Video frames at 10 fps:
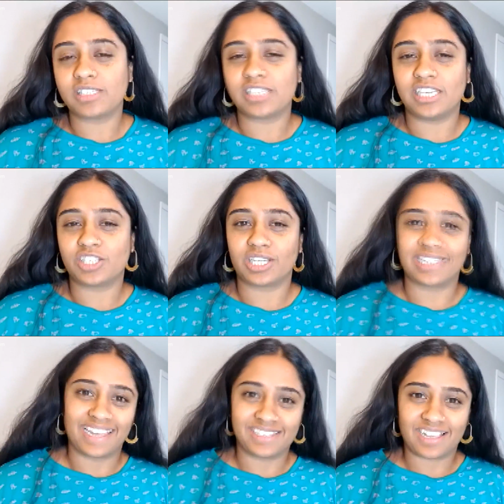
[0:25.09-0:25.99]
as teaching
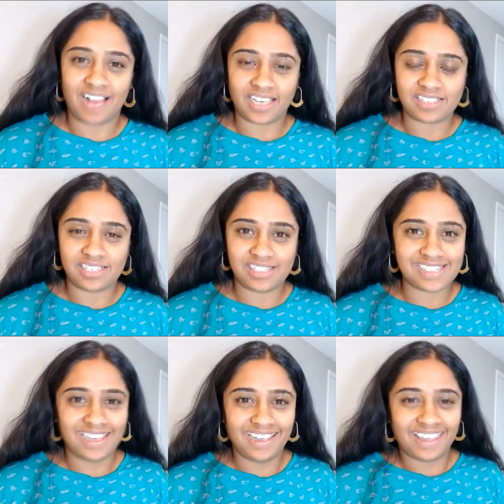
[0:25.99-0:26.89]
dance classes,
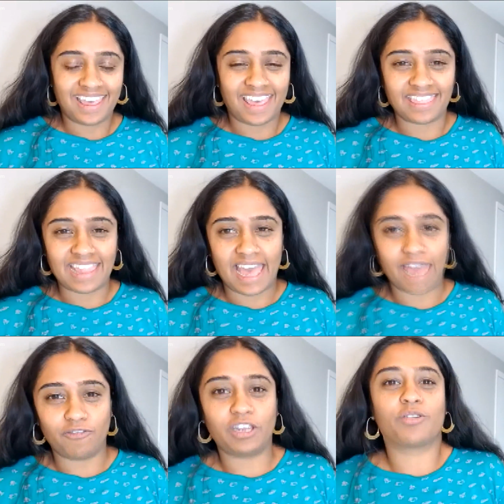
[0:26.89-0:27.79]
mm-hmm. and
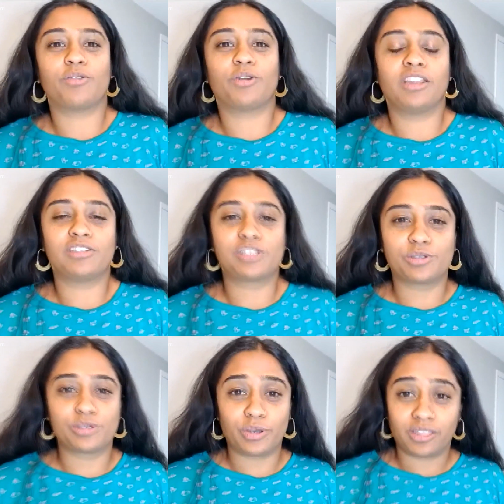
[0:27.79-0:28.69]
then we grew into
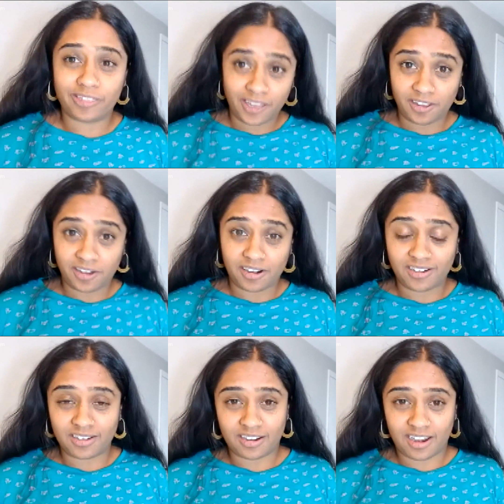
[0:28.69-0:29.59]
doing theater,
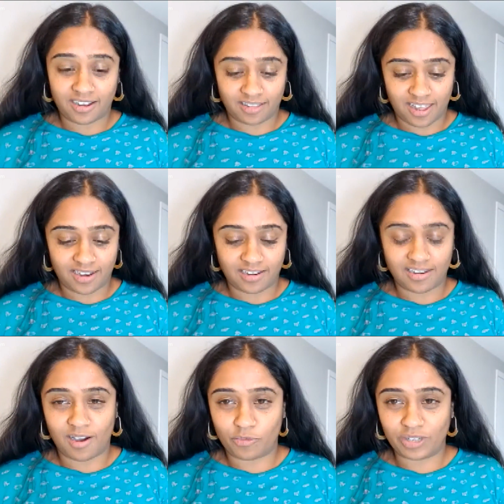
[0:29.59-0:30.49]
and then
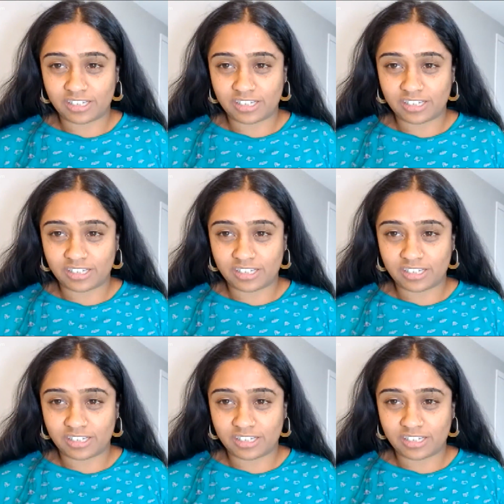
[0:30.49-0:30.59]
uh, we